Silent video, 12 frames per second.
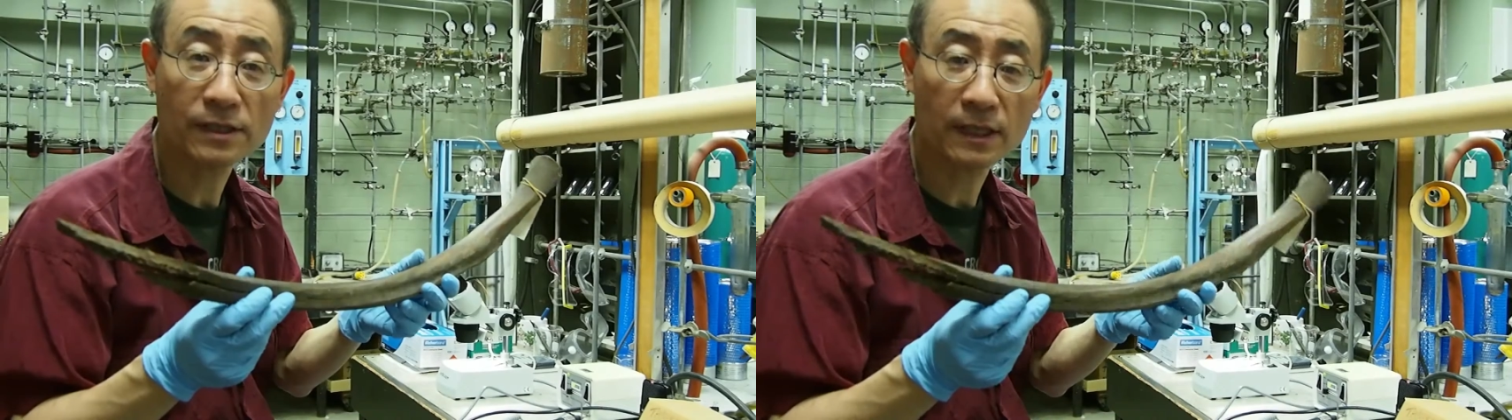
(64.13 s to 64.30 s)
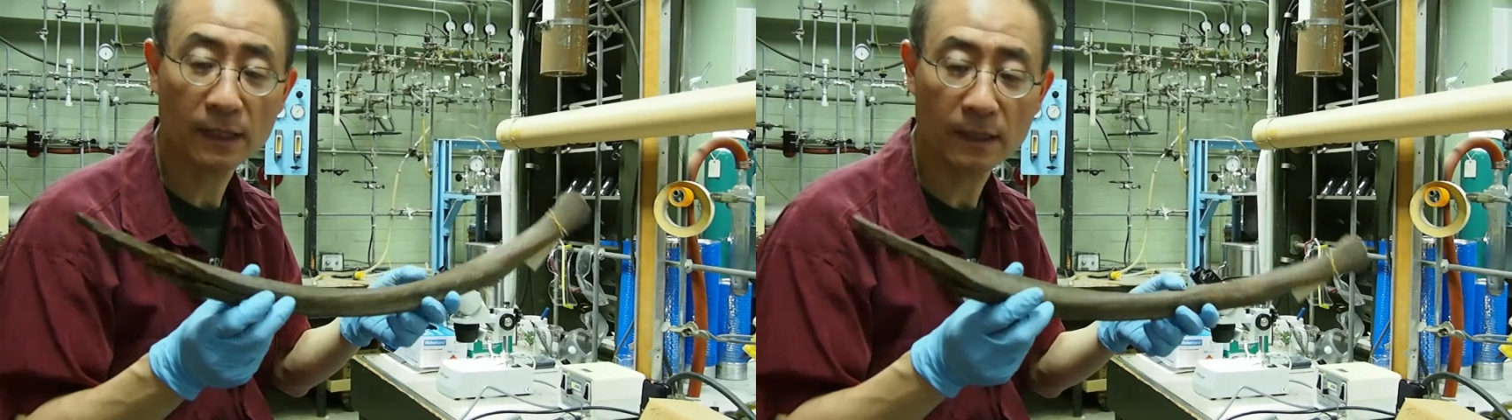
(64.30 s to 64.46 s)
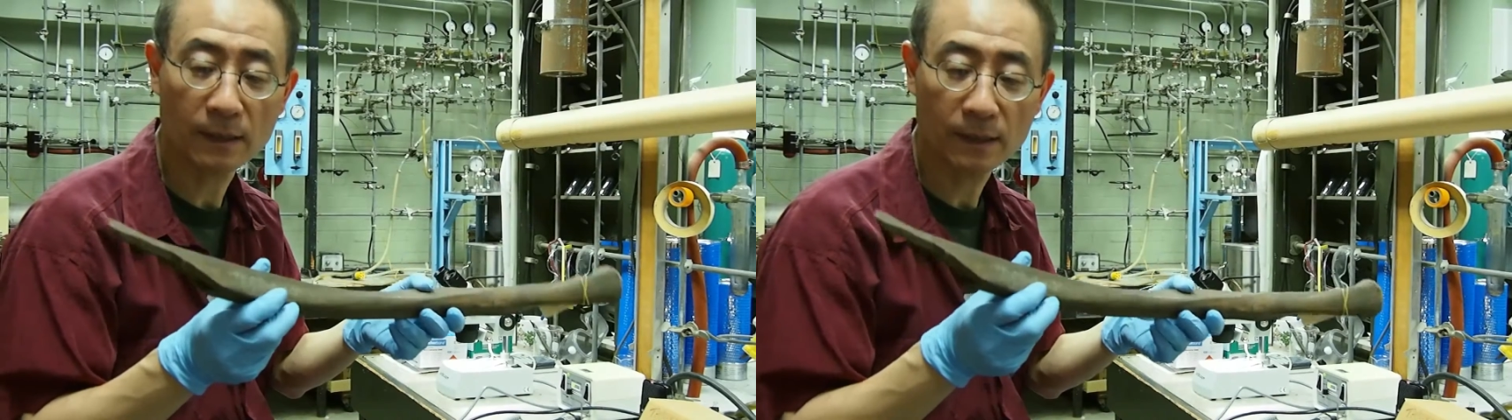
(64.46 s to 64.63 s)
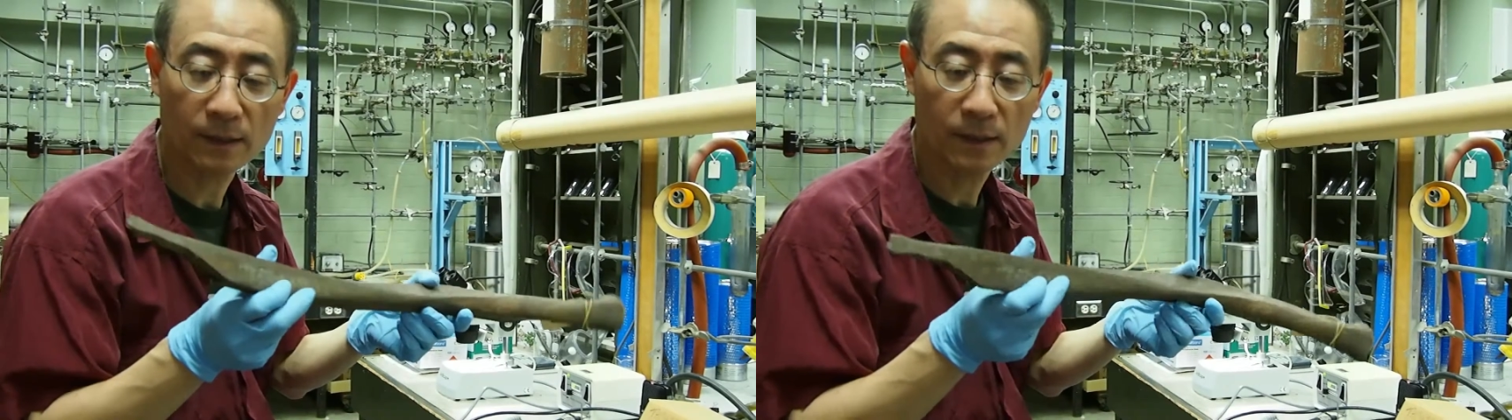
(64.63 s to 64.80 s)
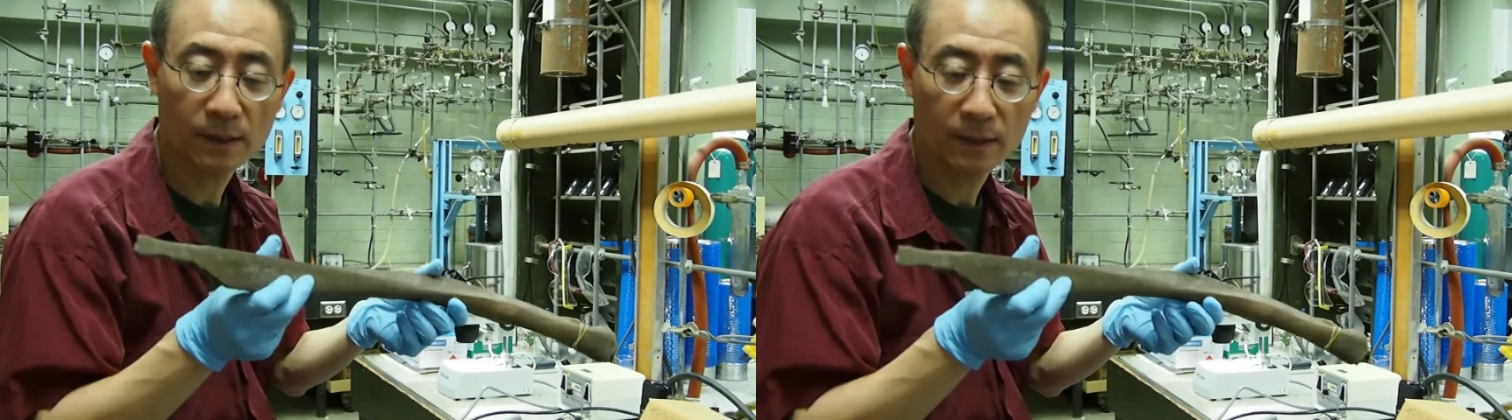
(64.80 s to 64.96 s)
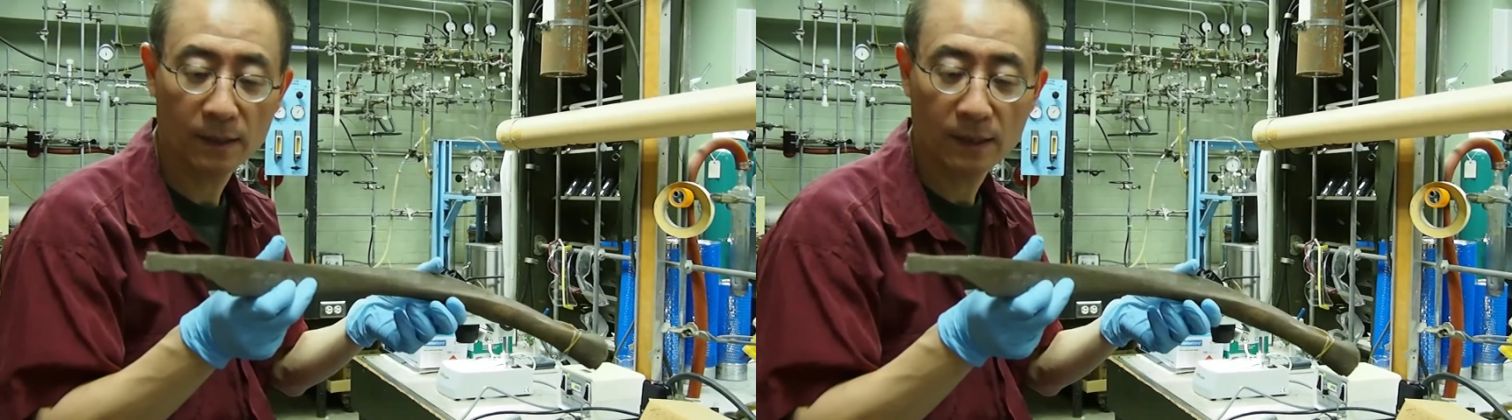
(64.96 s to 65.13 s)
uh,
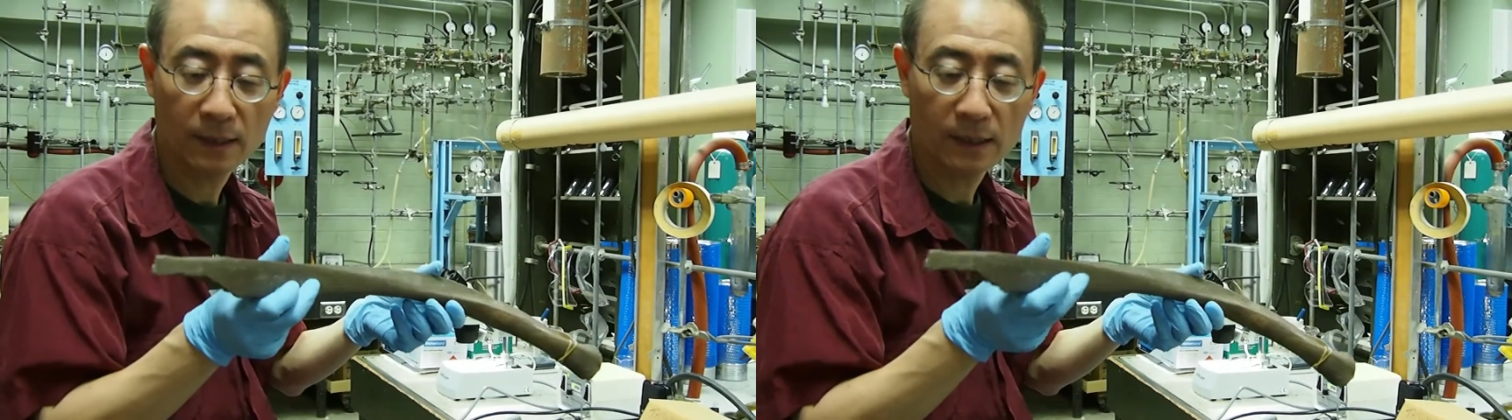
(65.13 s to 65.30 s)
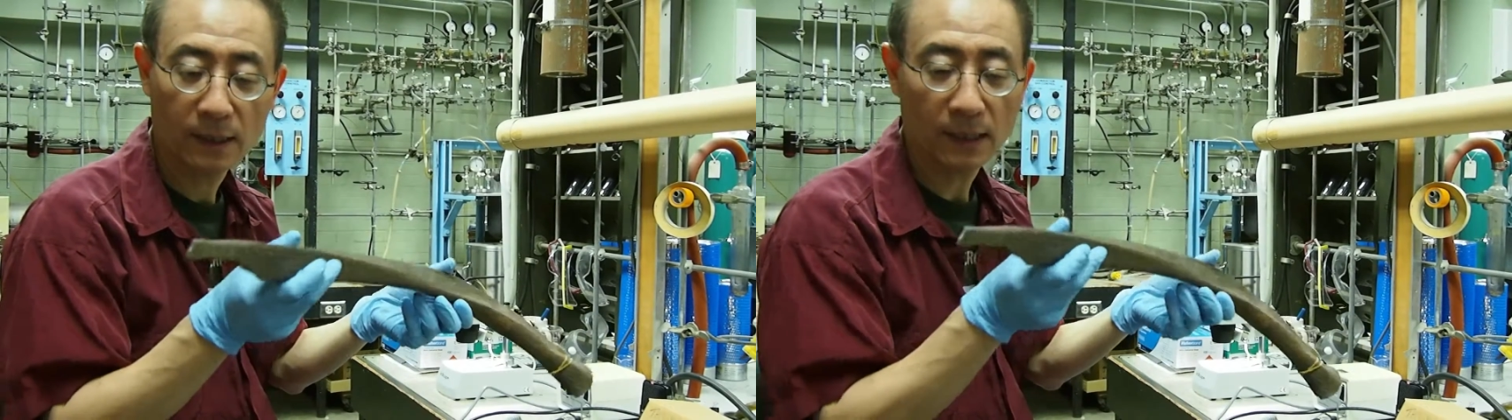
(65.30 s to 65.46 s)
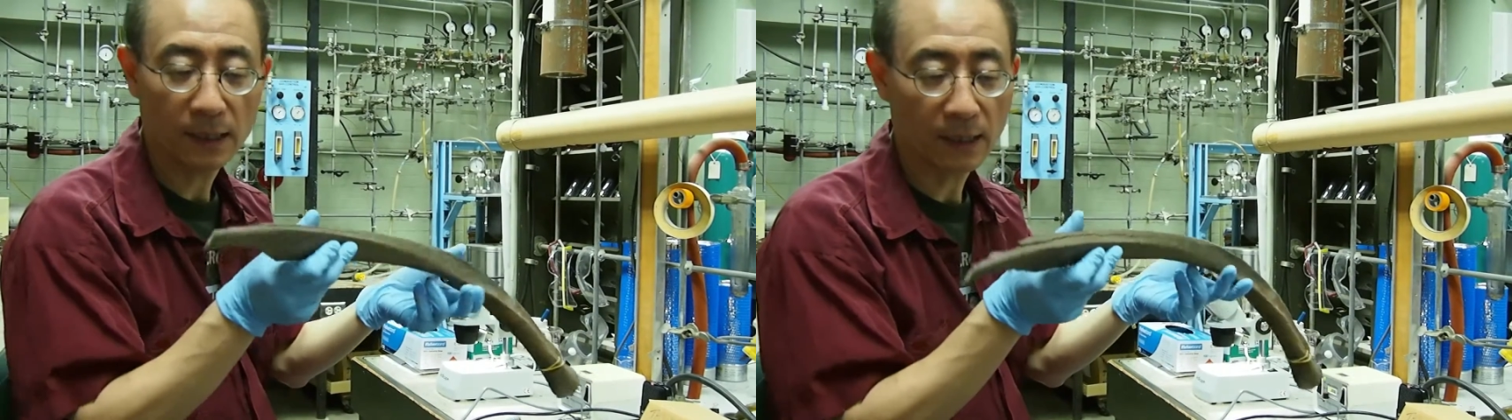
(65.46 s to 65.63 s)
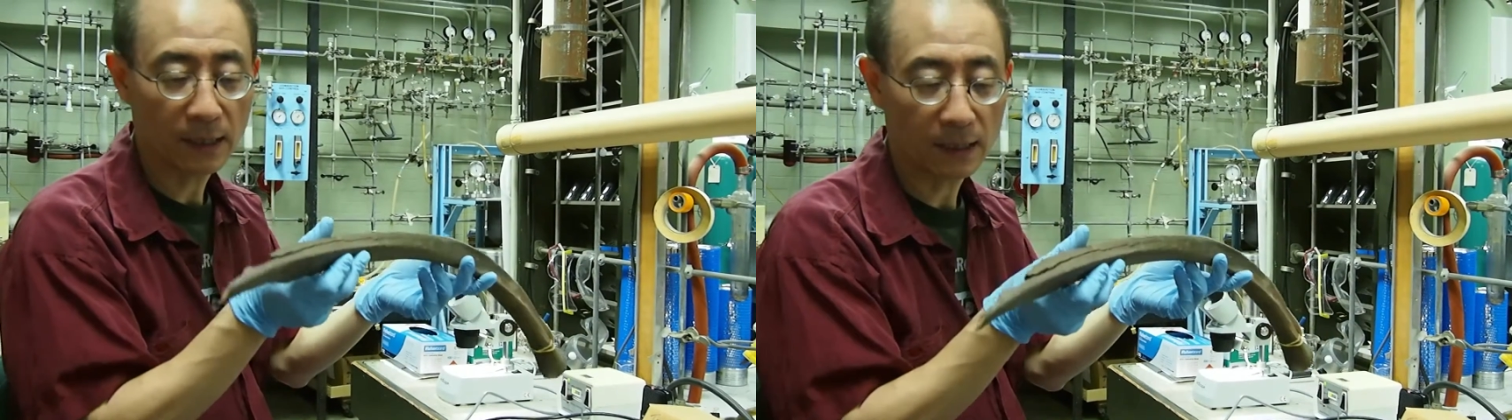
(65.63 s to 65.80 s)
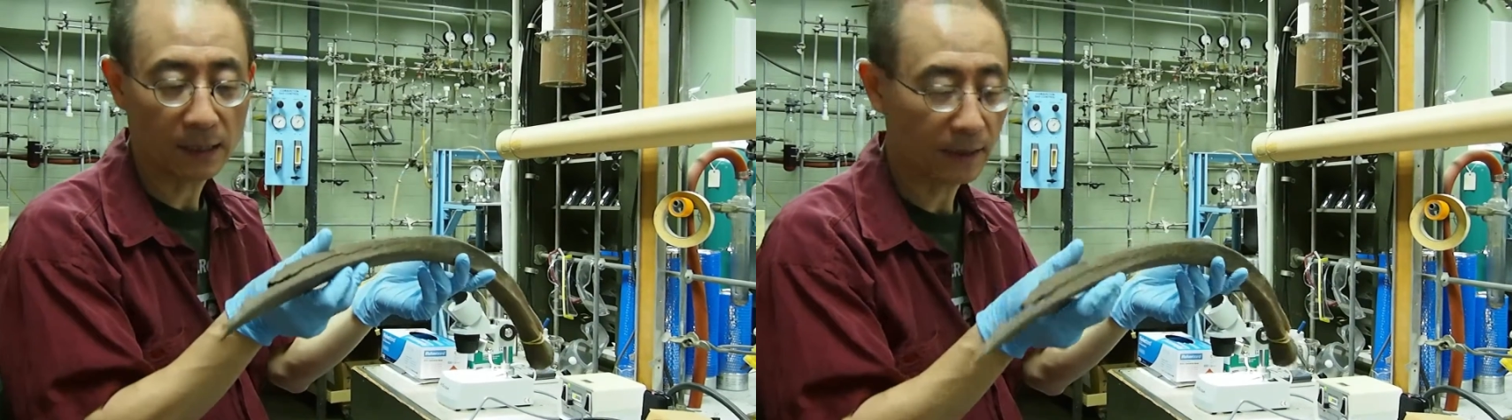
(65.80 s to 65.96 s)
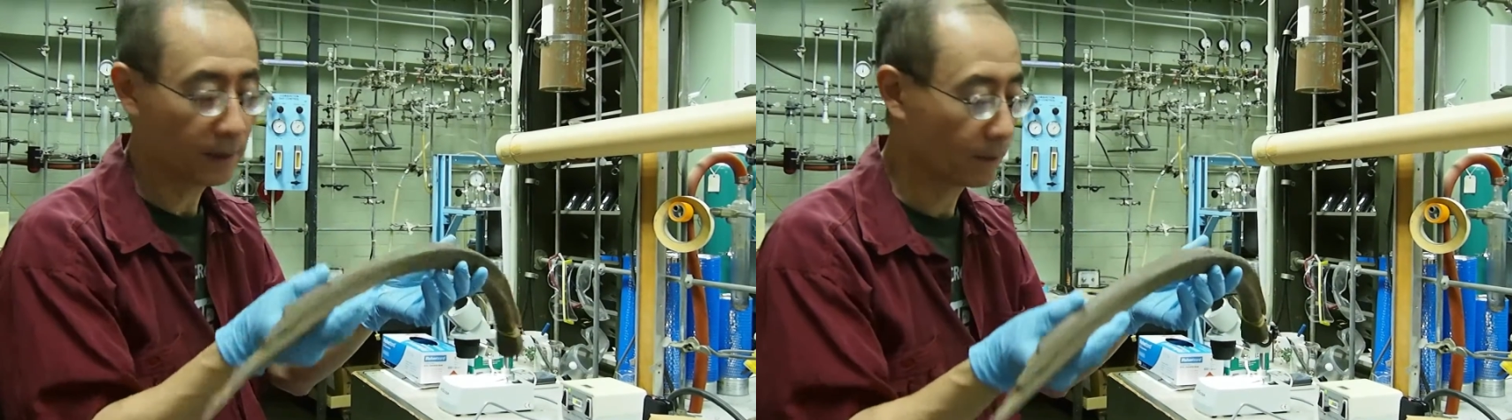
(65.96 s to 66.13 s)
uh,